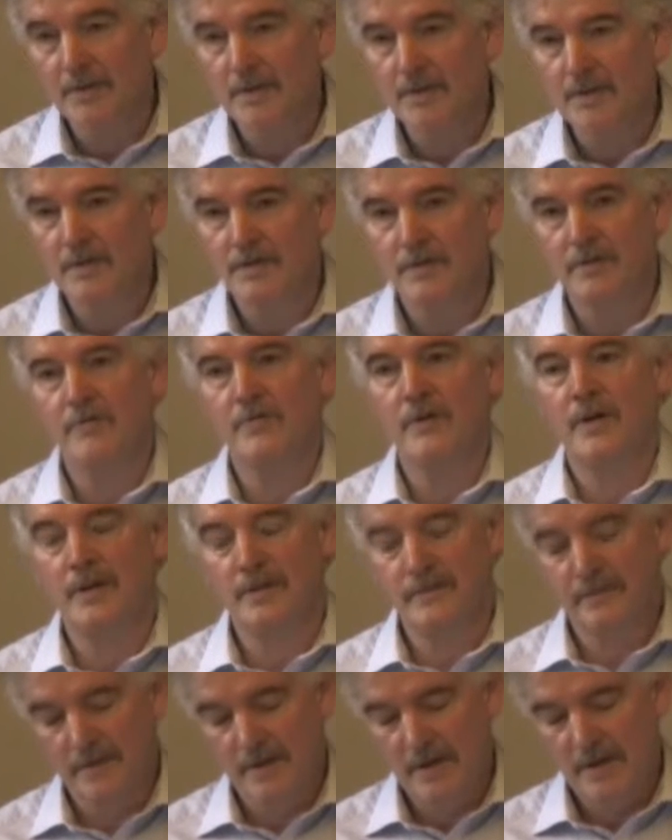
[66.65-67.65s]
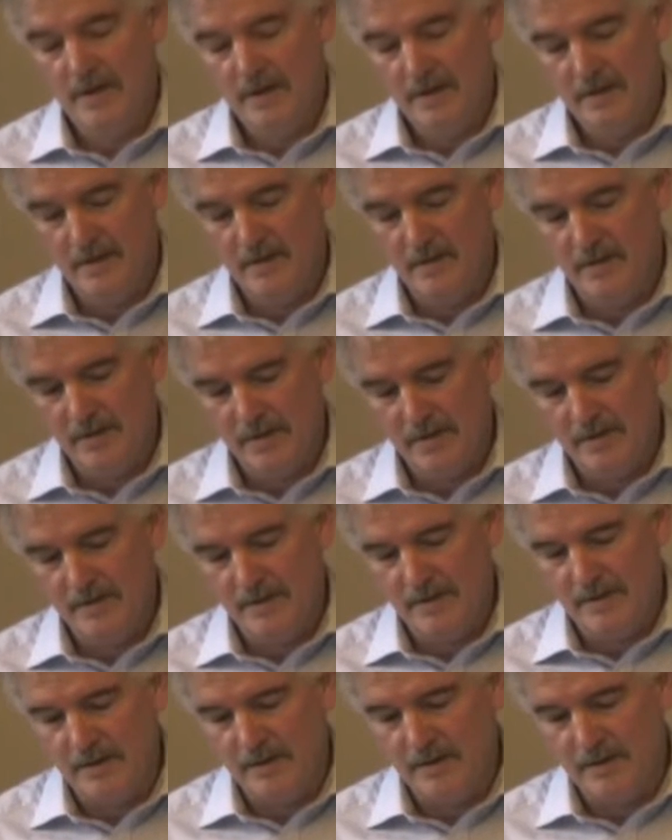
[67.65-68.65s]
That's going to drive
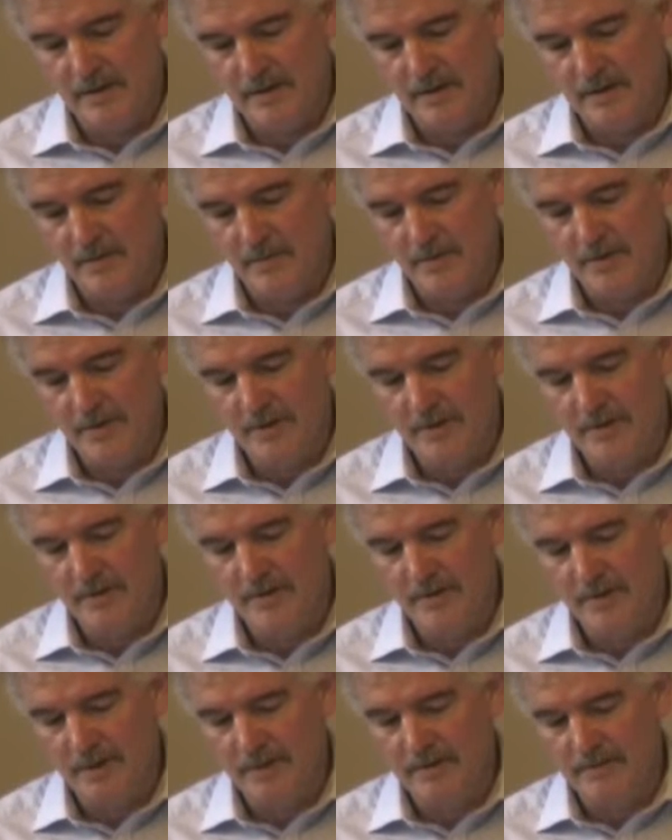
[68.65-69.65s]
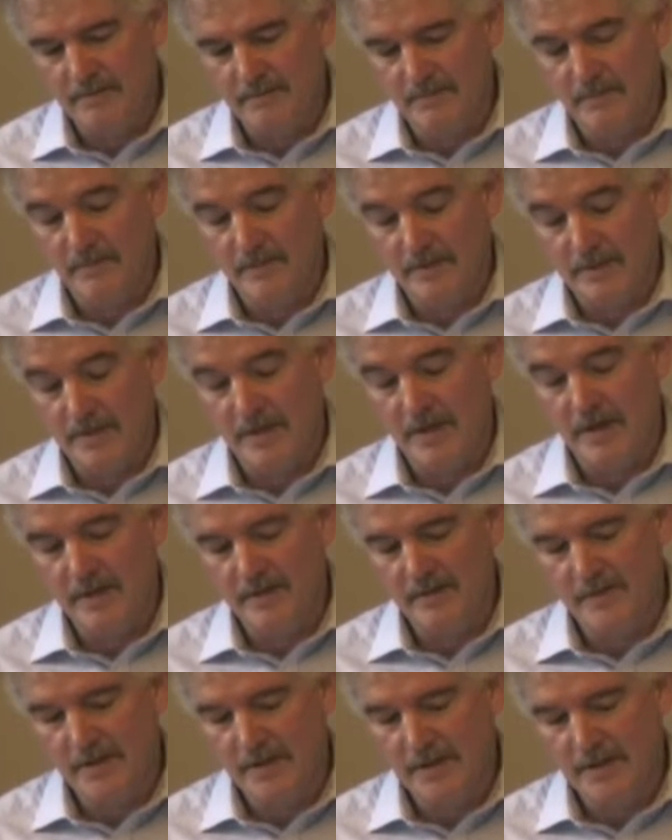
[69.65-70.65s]
the adoption and design of
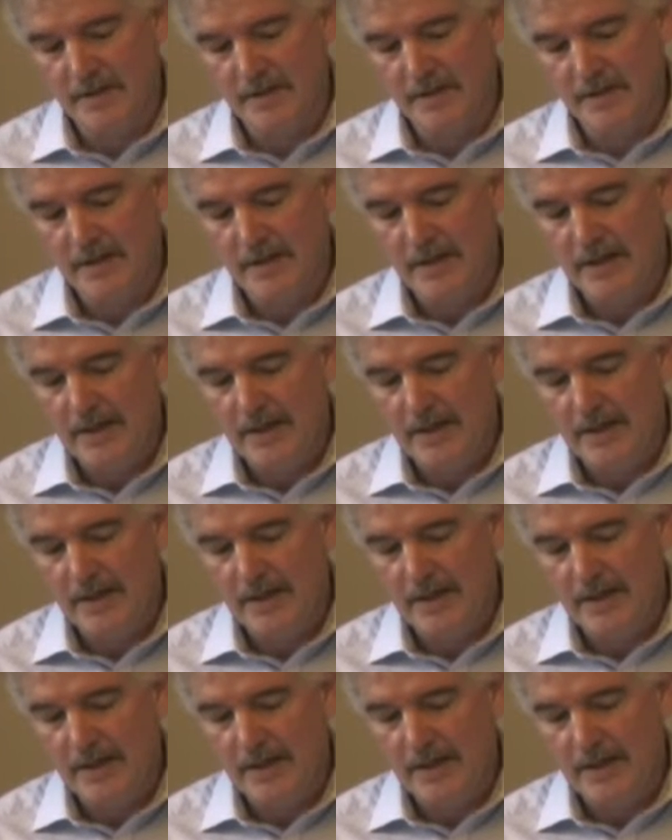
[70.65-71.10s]
tests.